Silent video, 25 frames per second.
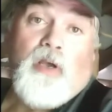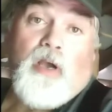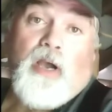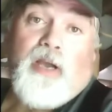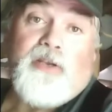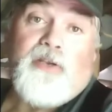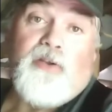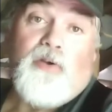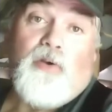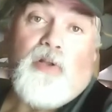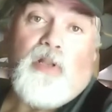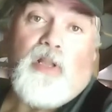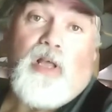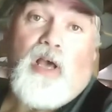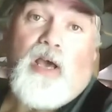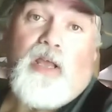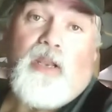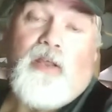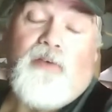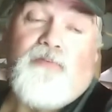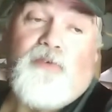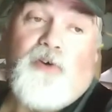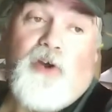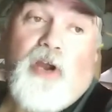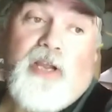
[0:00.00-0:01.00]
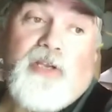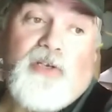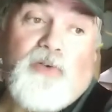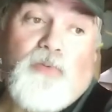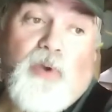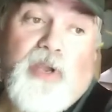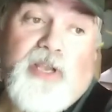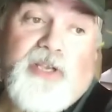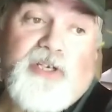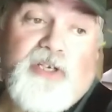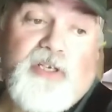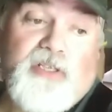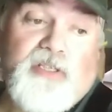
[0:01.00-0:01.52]
I do a lot of
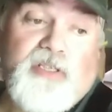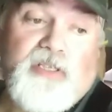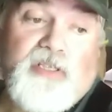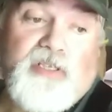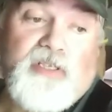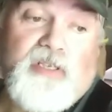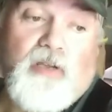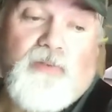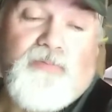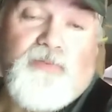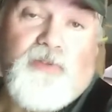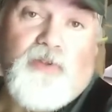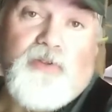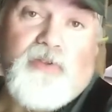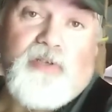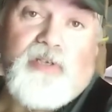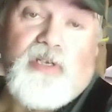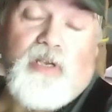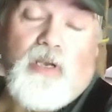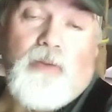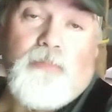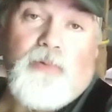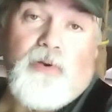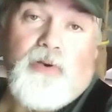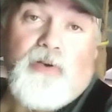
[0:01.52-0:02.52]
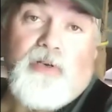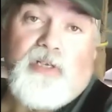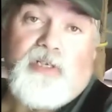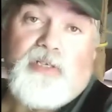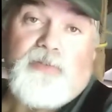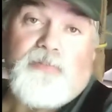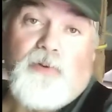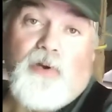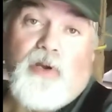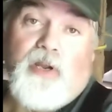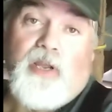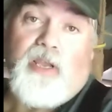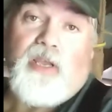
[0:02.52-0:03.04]
graduations and stuff through the summer and the
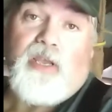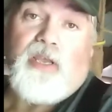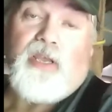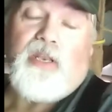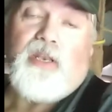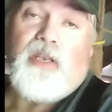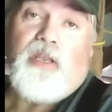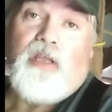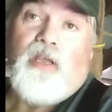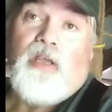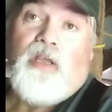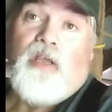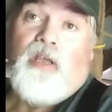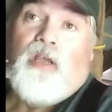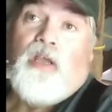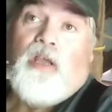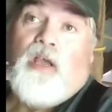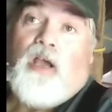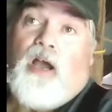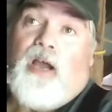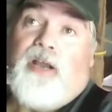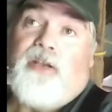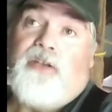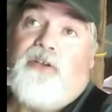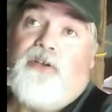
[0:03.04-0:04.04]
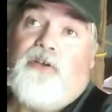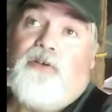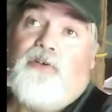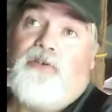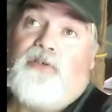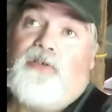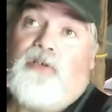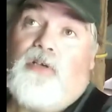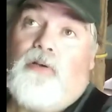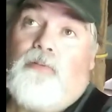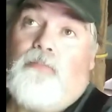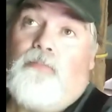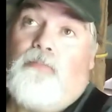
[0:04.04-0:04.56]
spring, and I do
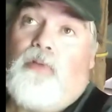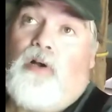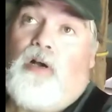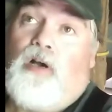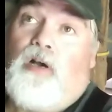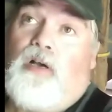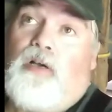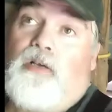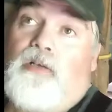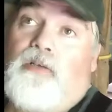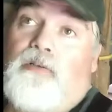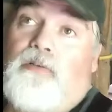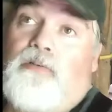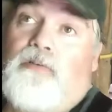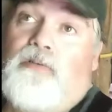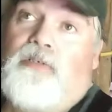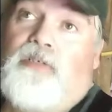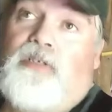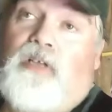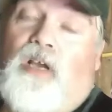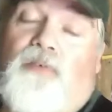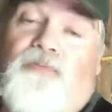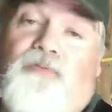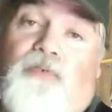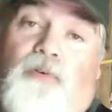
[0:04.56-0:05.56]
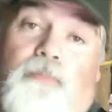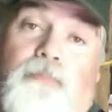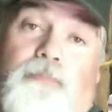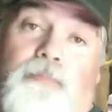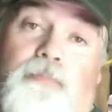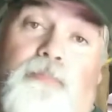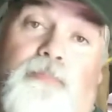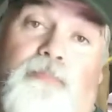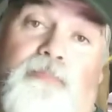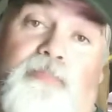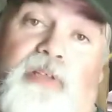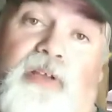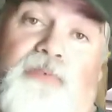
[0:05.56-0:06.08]
some stuff for
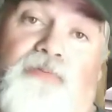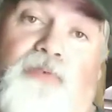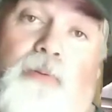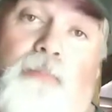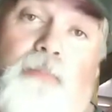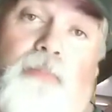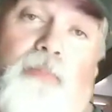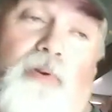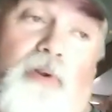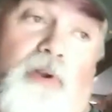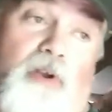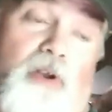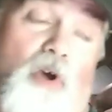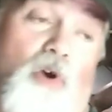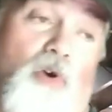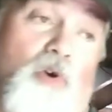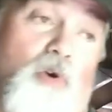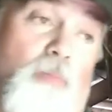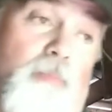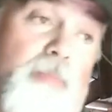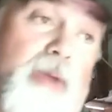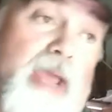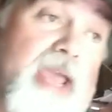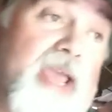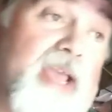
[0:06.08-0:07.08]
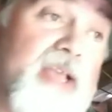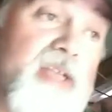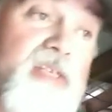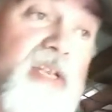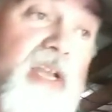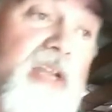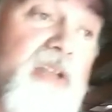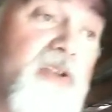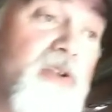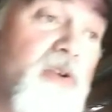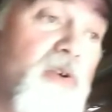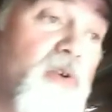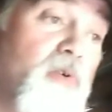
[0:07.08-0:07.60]
different local banks.
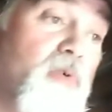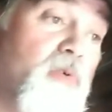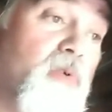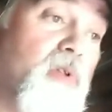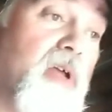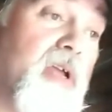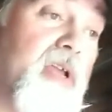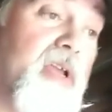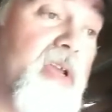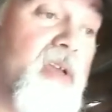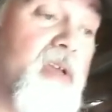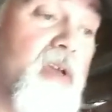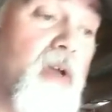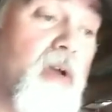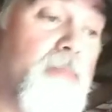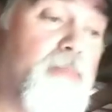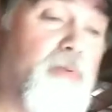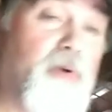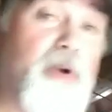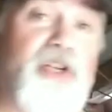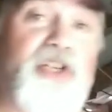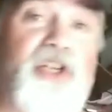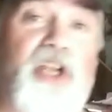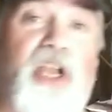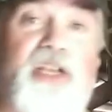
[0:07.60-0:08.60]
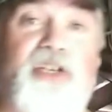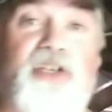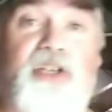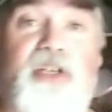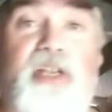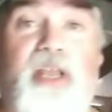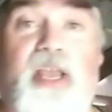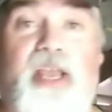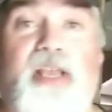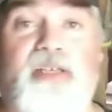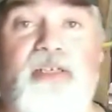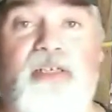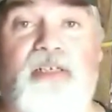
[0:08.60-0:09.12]
I do like appreciation
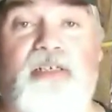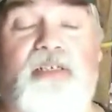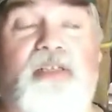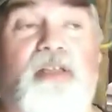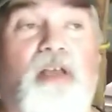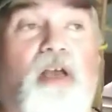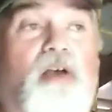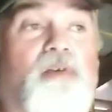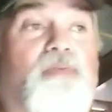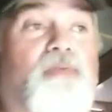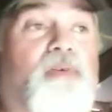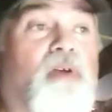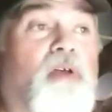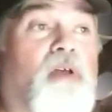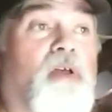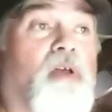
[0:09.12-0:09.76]
days and stuff.